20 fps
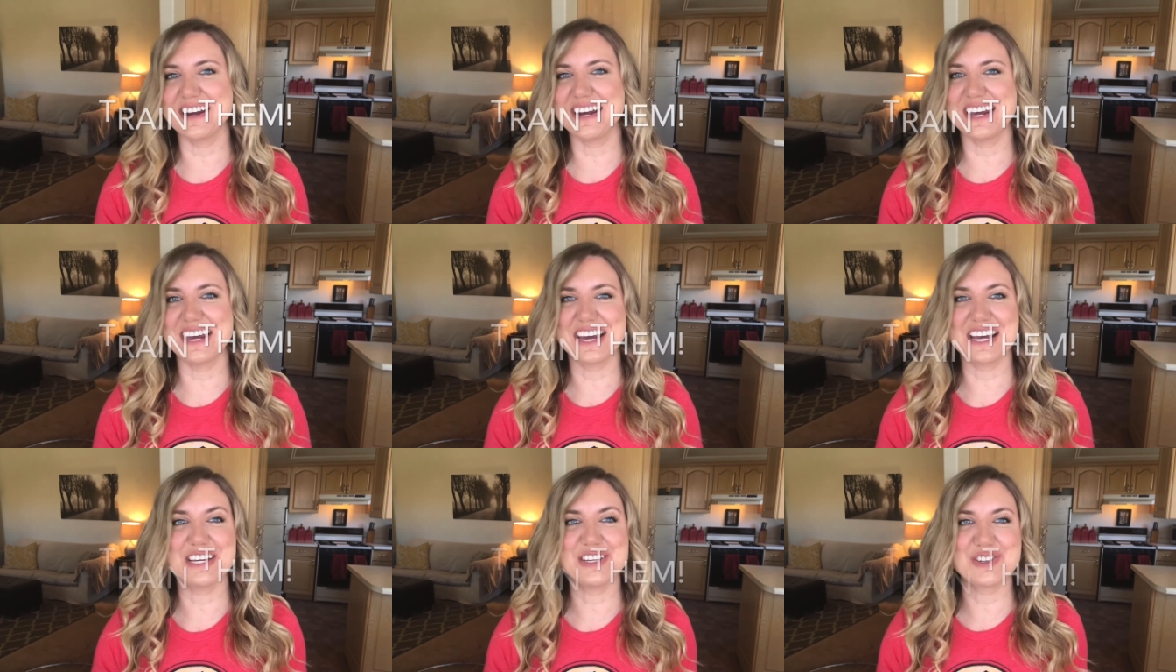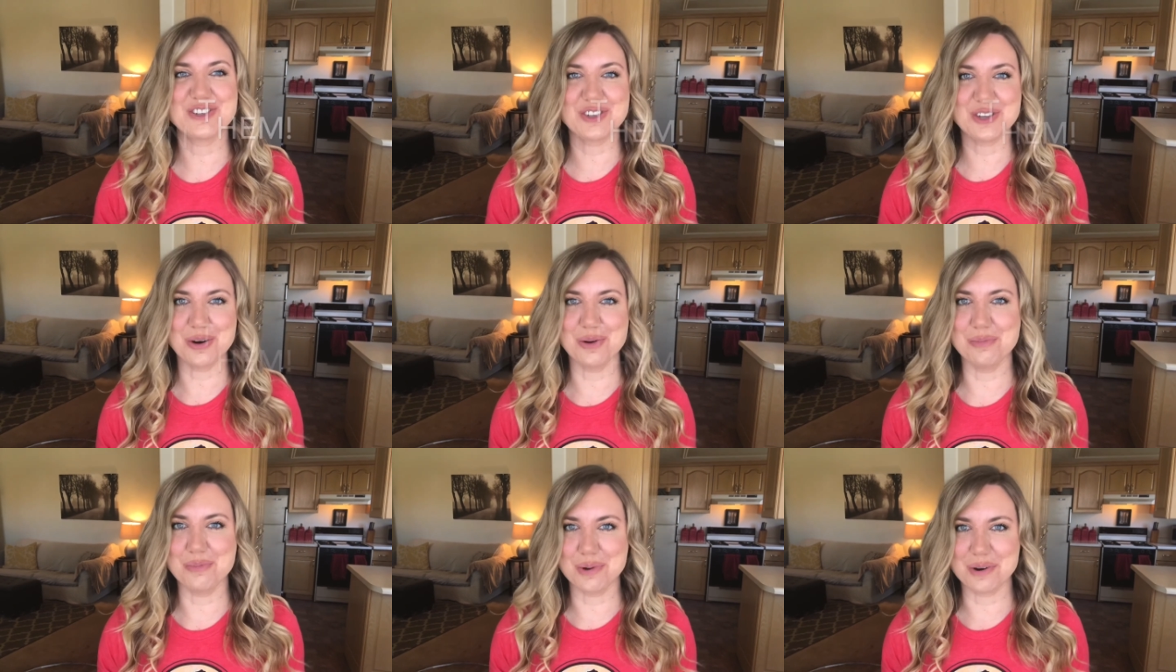is
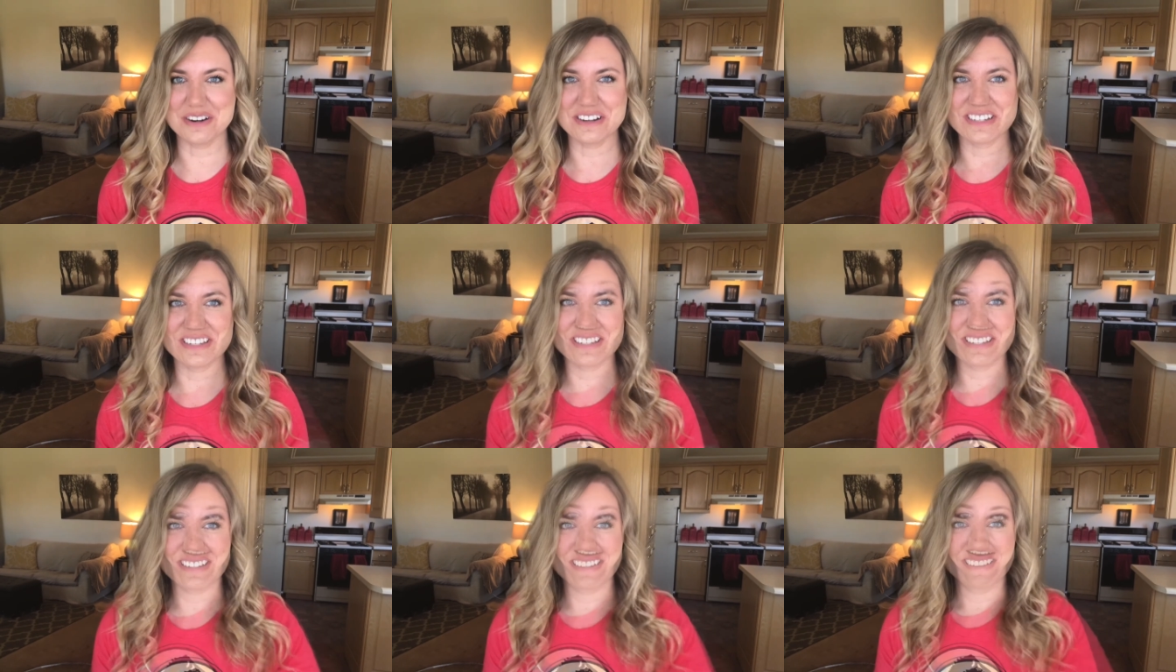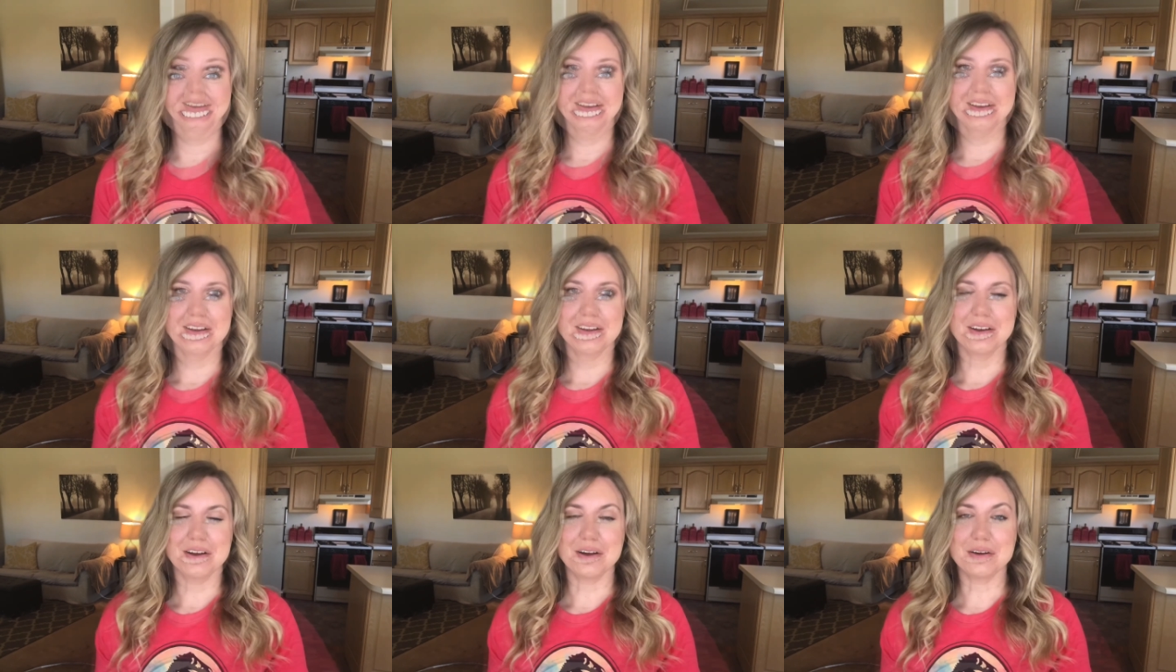so important.
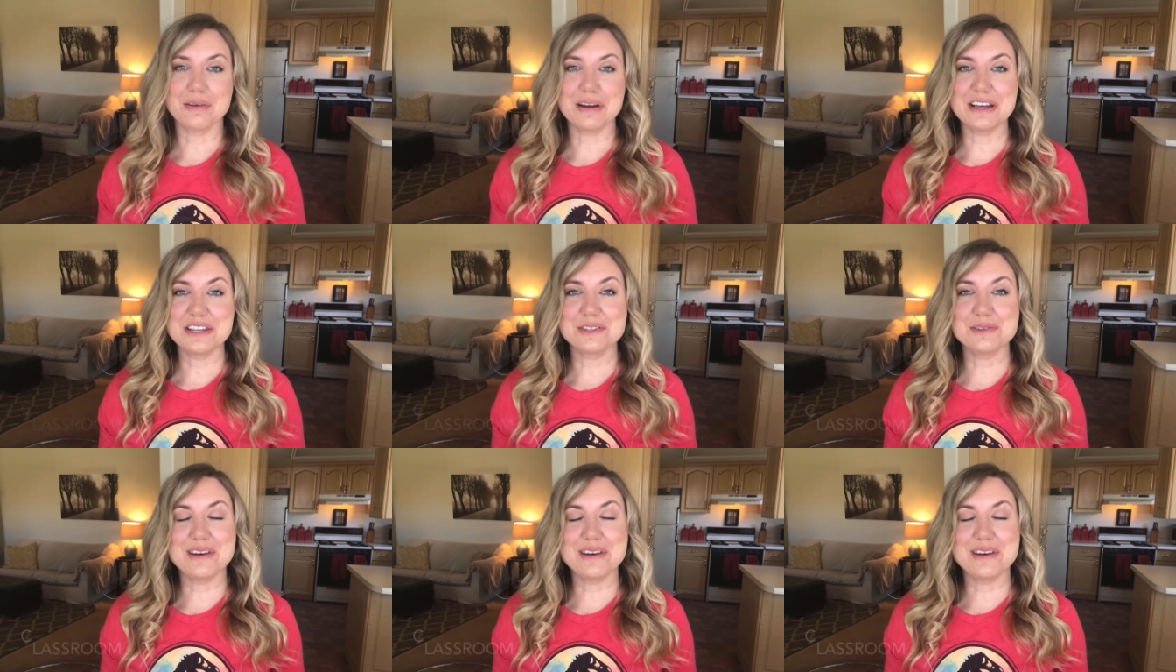All right,